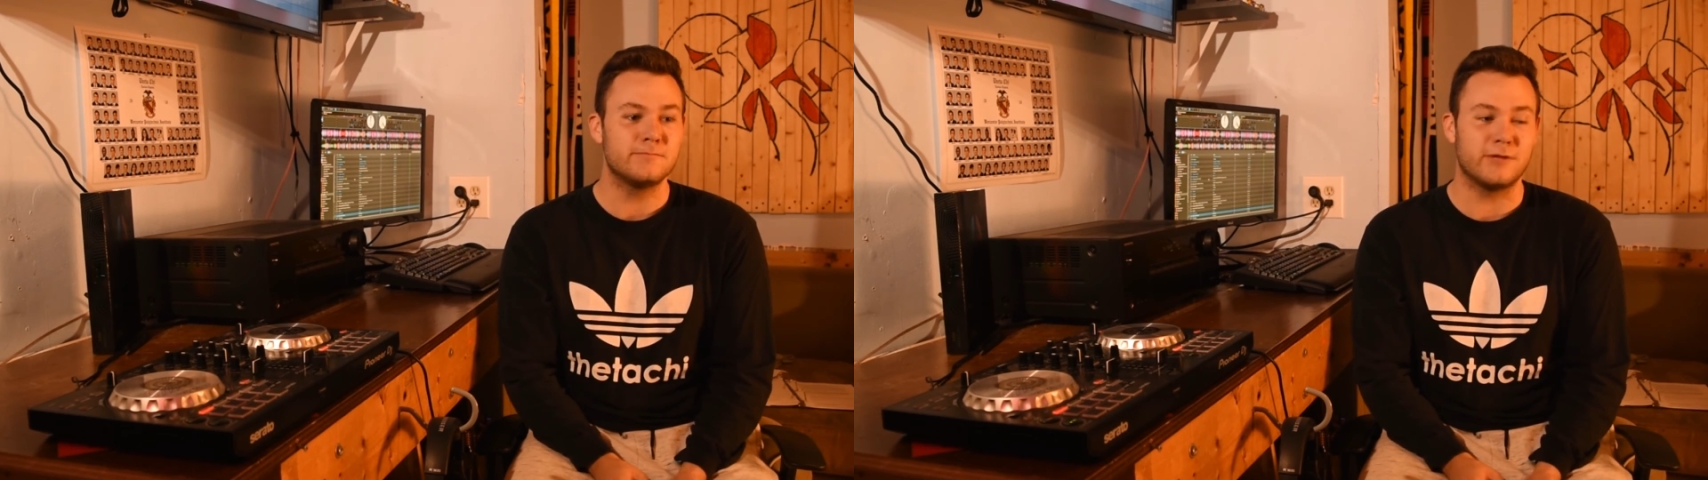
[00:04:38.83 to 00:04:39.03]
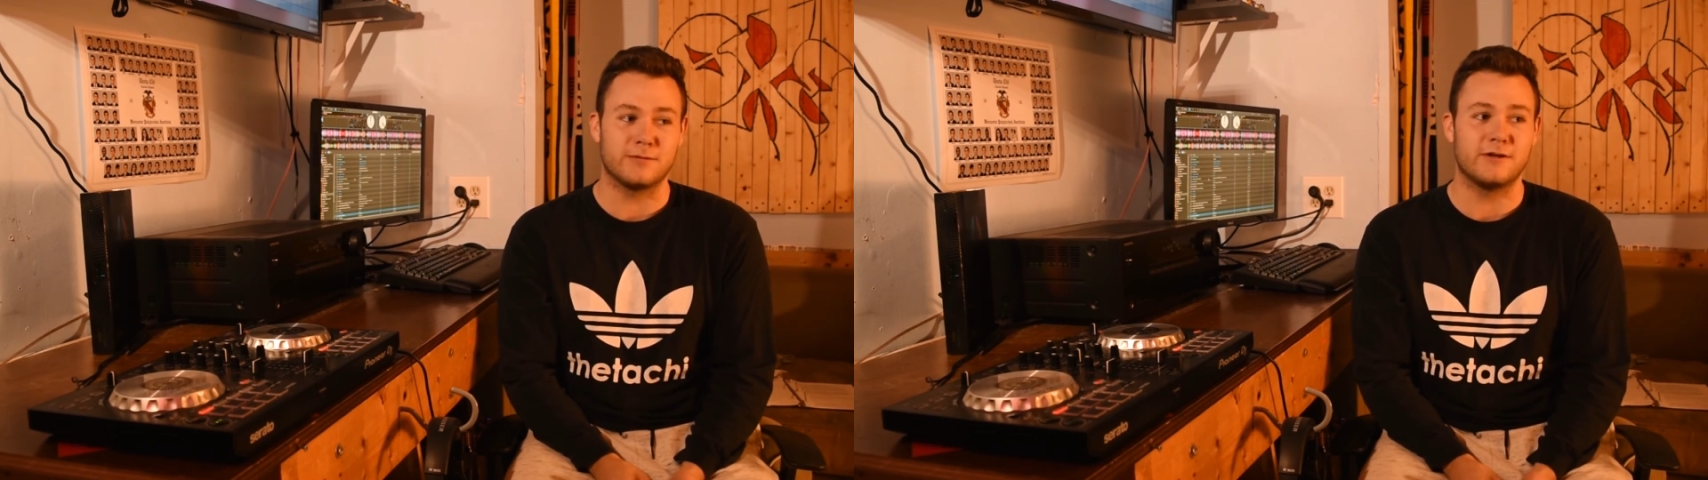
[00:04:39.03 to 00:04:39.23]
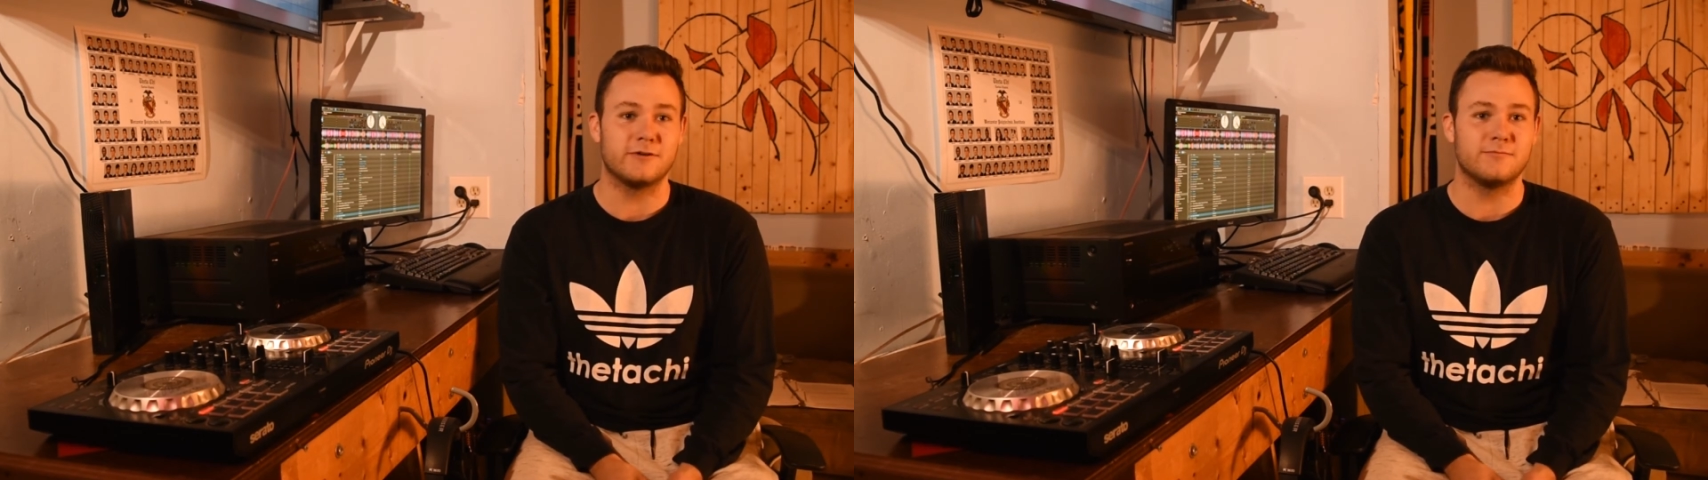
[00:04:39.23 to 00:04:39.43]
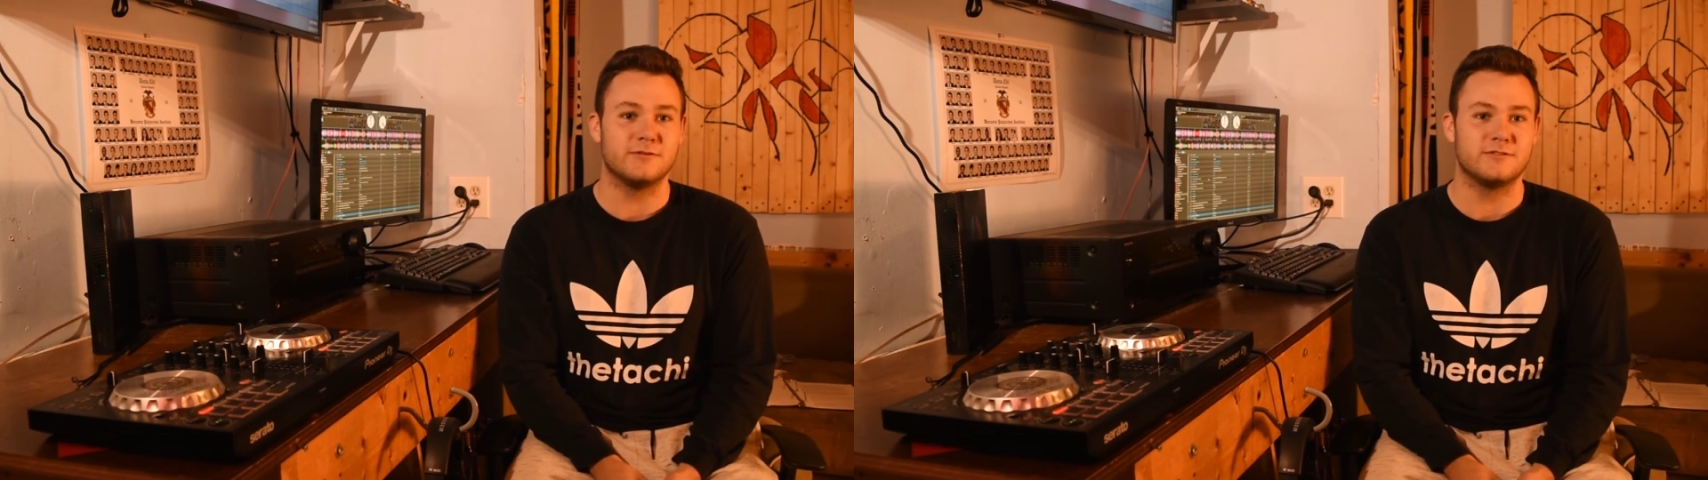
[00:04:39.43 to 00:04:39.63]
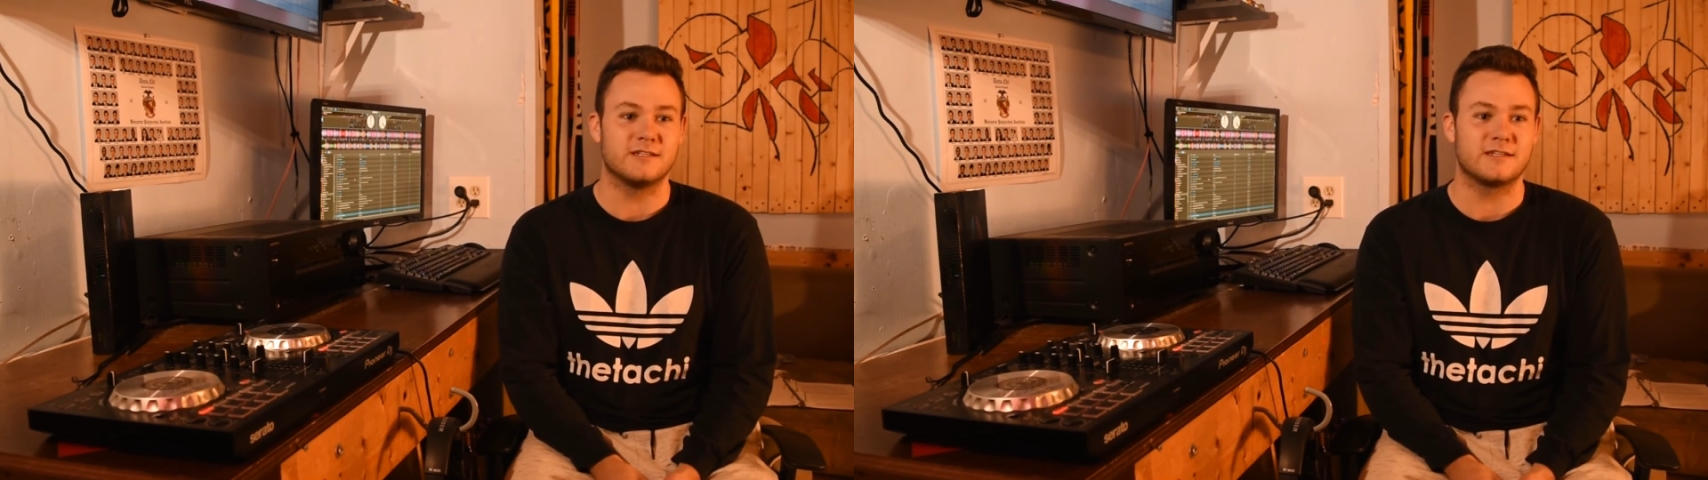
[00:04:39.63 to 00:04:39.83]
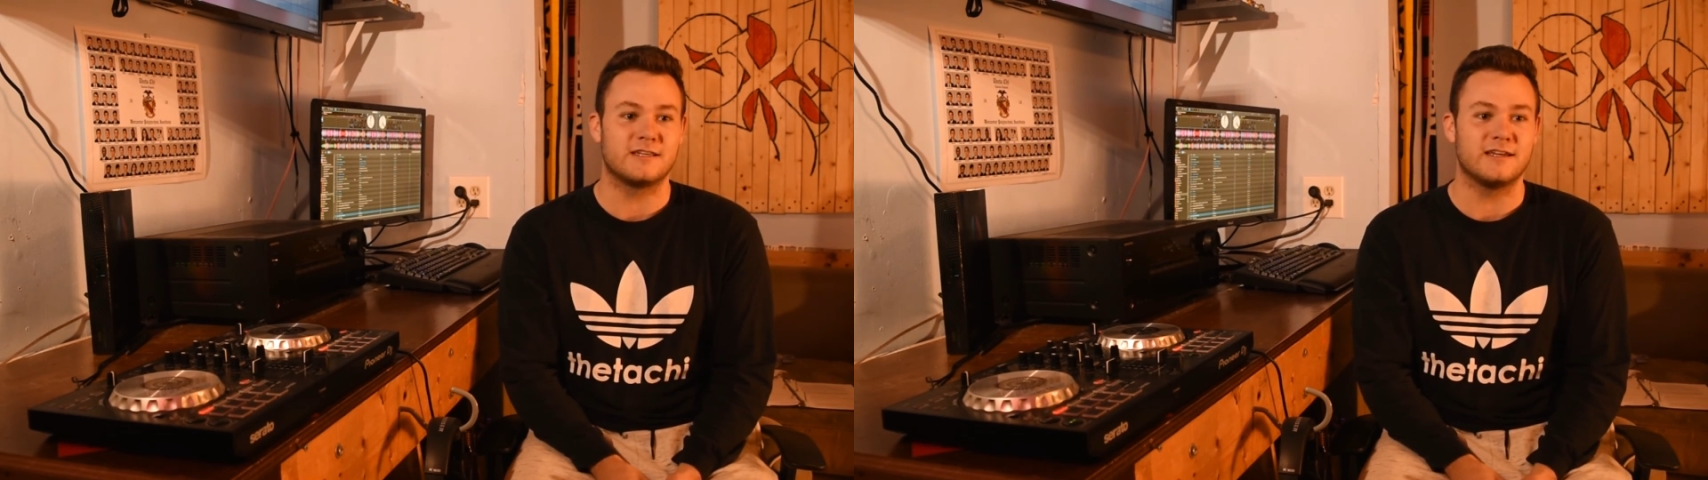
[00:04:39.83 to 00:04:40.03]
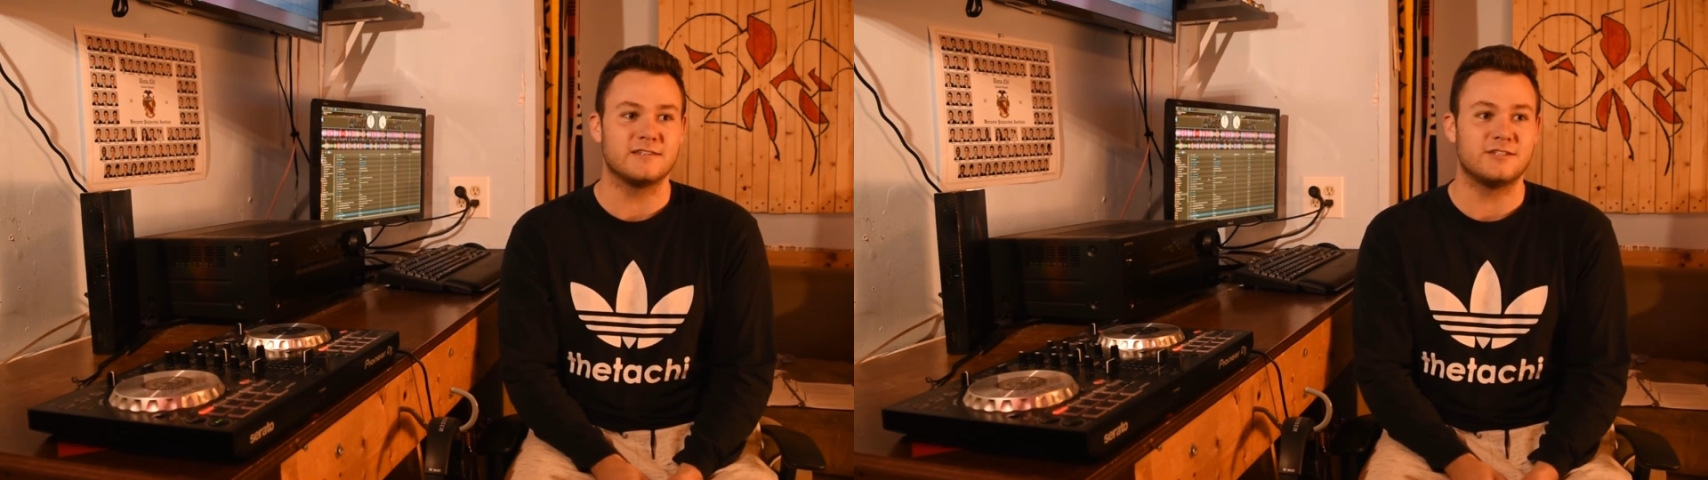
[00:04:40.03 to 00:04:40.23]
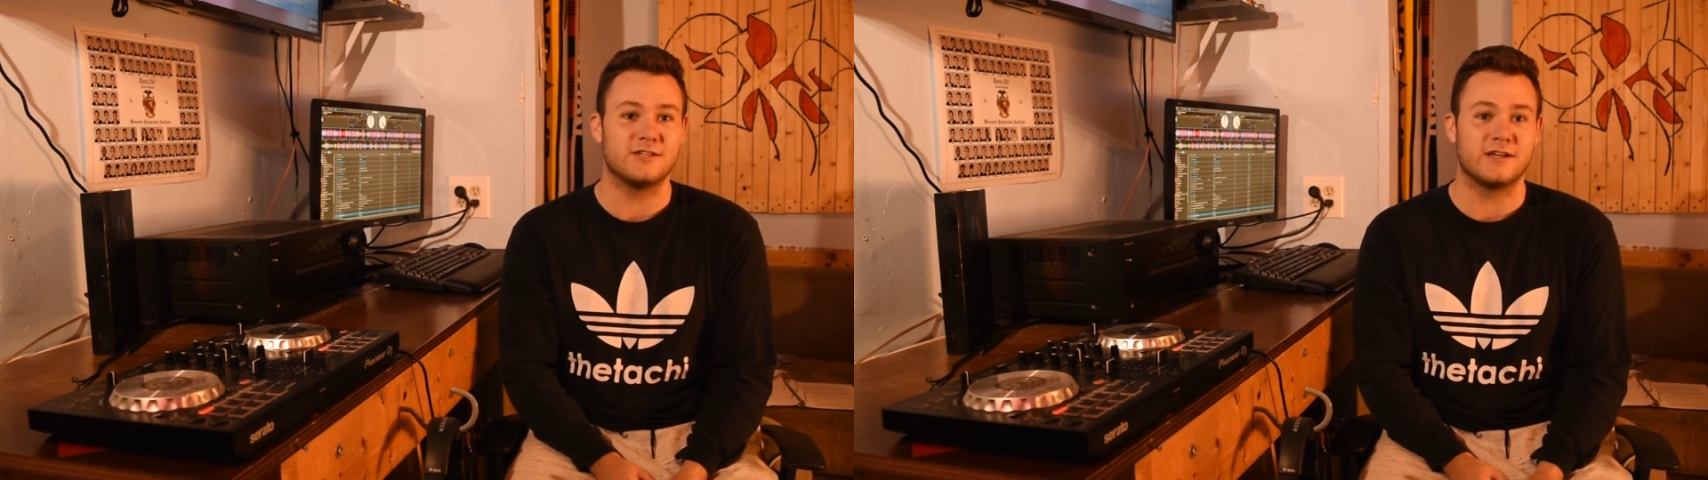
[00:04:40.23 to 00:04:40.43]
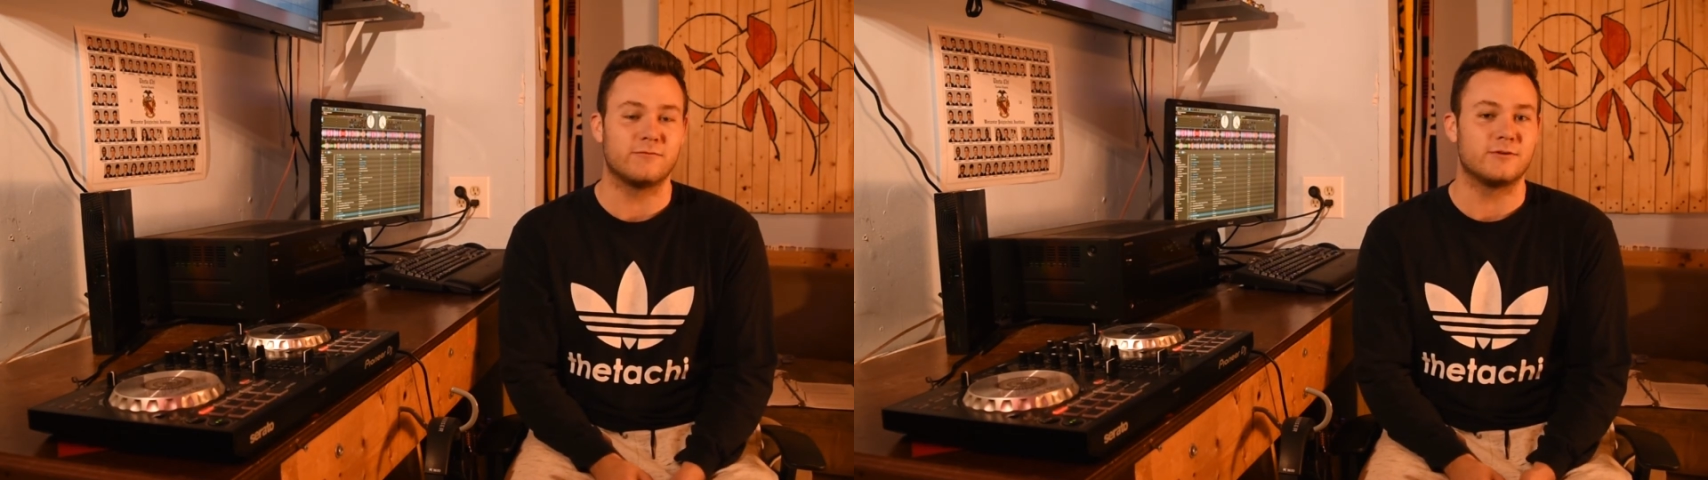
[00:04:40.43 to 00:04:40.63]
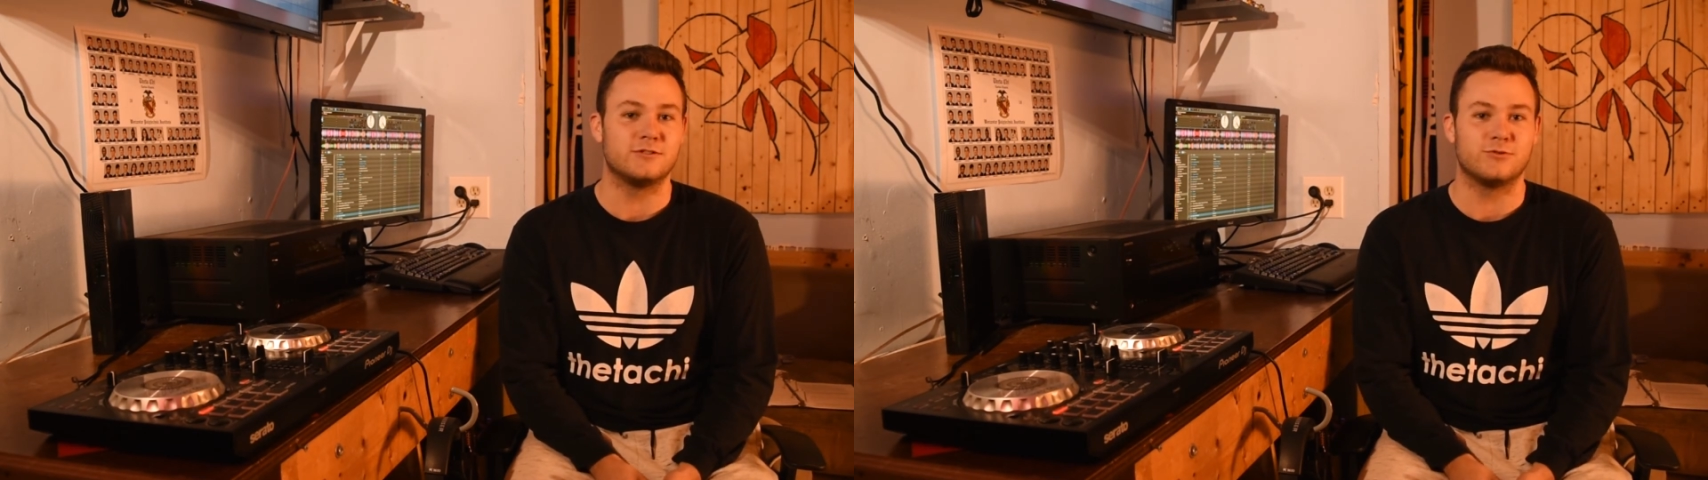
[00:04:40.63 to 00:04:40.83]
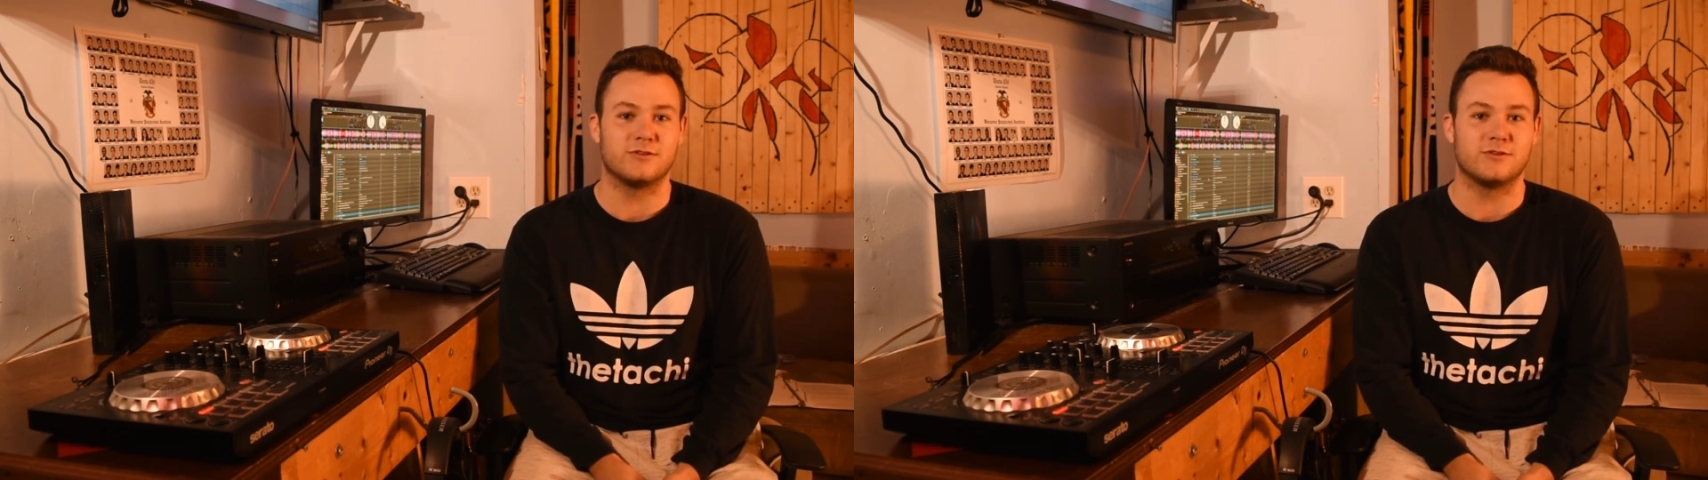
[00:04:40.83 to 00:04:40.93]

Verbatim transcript: playing my own music, and seeing everyone enjoy